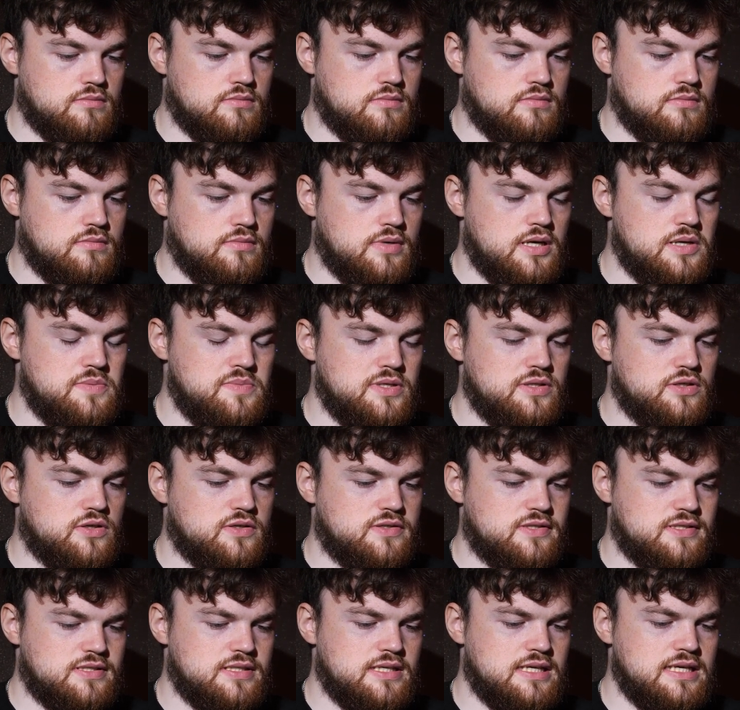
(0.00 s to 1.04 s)
maybe
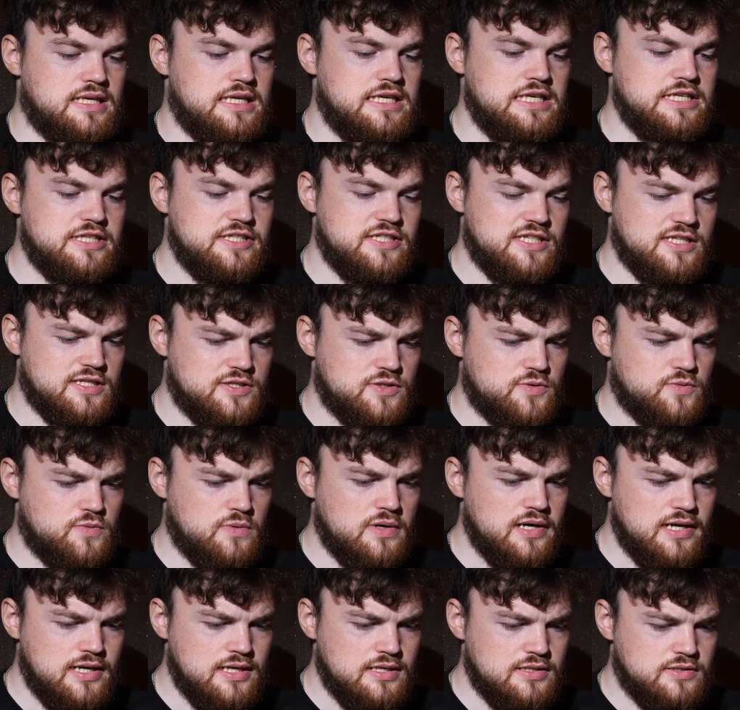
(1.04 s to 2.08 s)
not the easiest
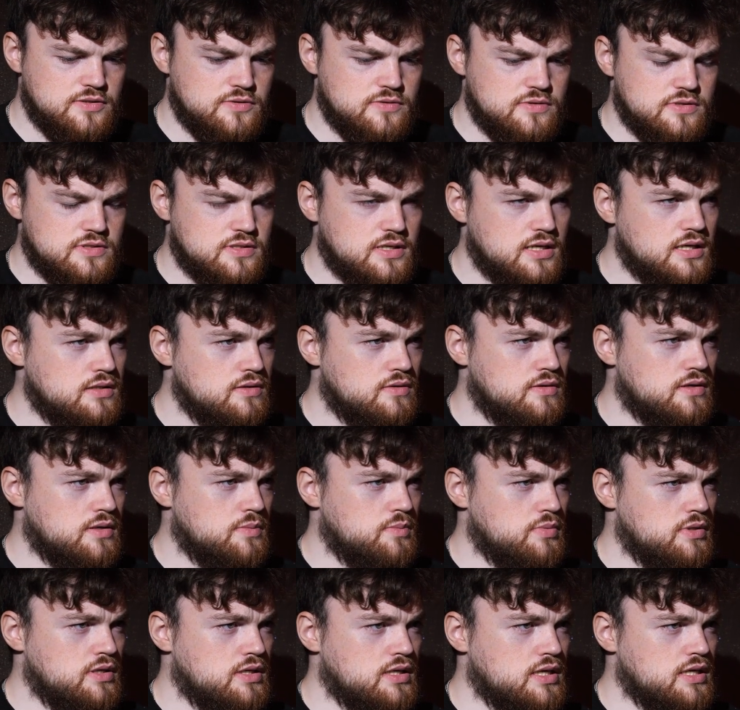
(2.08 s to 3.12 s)
way to style your
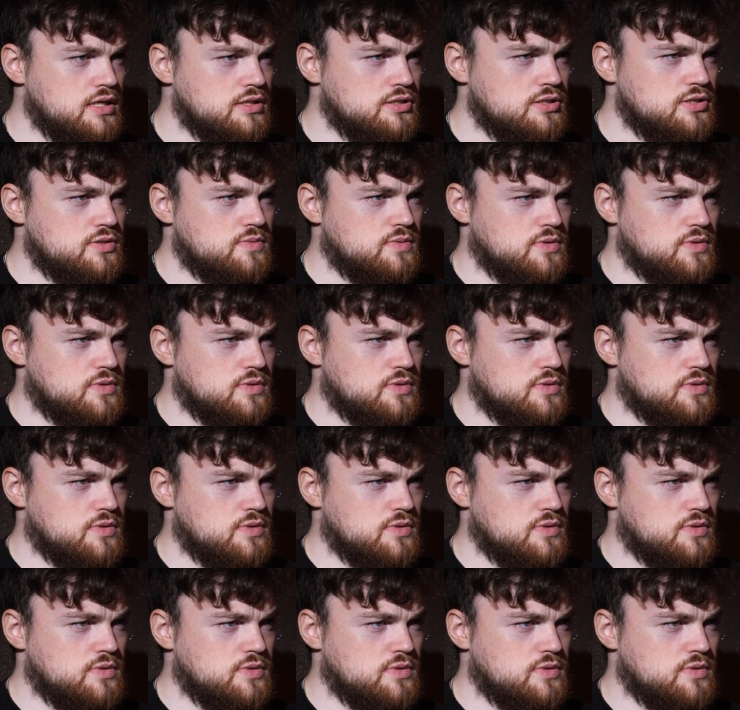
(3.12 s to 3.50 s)
applications,